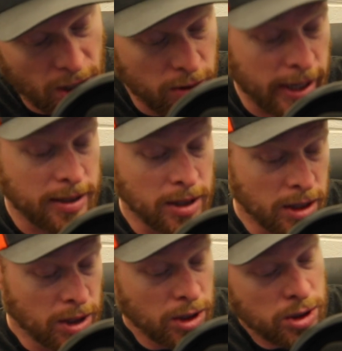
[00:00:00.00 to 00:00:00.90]
All right.
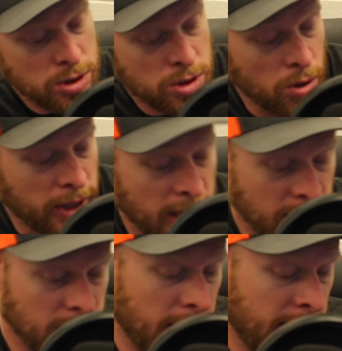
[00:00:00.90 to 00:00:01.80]
So
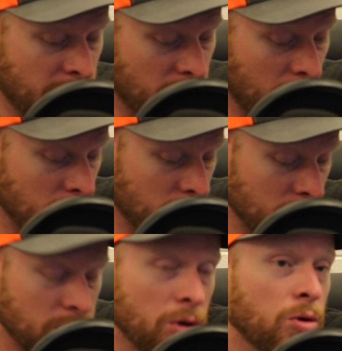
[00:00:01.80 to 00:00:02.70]
getting into agricultural.
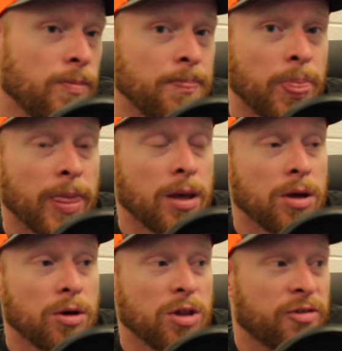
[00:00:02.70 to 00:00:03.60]
So
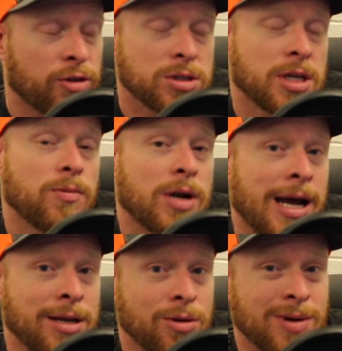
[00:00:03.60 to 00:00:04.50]
the first thing when
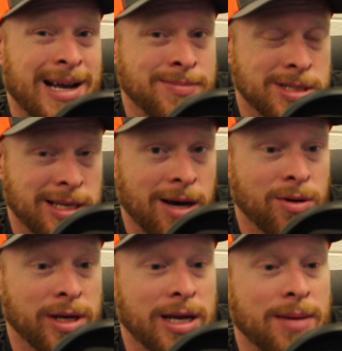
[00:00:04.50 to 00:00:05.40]
I'm
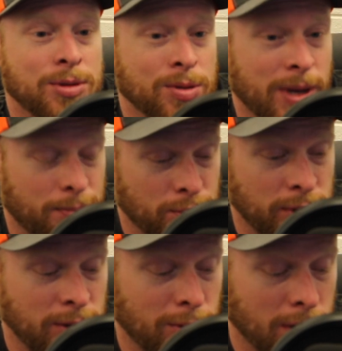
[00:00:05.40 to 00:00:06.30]
scouting and I'm doing my
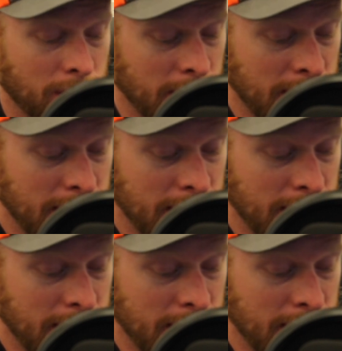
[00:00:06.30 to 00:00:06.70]
pre-work